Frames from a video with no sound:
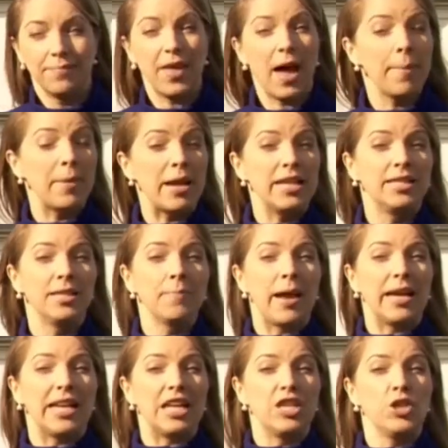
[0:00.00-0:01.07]
That means
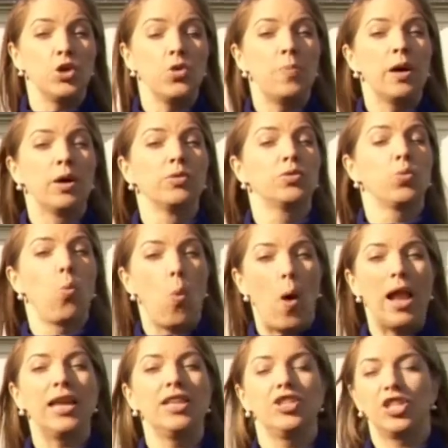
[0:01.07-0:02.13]
making new builds
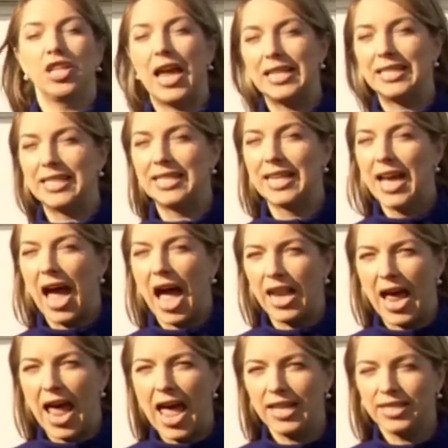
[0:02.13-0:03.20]
well insulated and
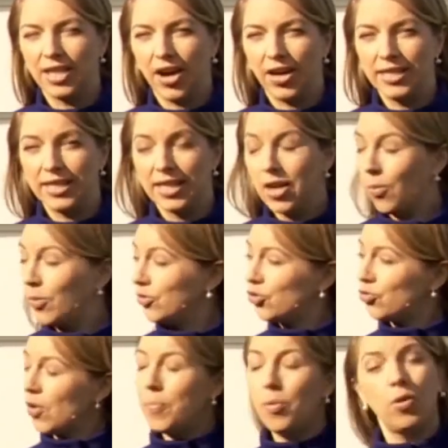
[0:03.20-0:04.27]
airtight with
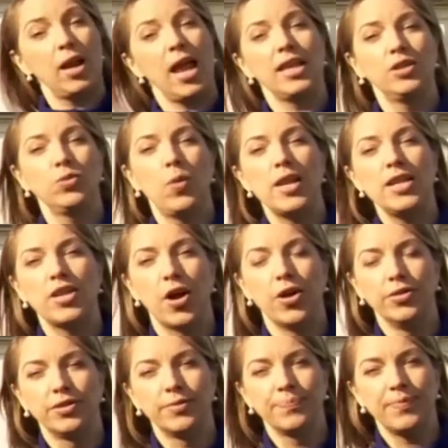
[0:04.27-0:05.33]
triple glazed
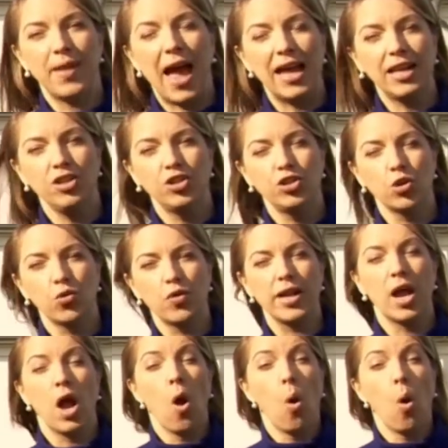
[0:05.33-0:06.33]
windows and ensuring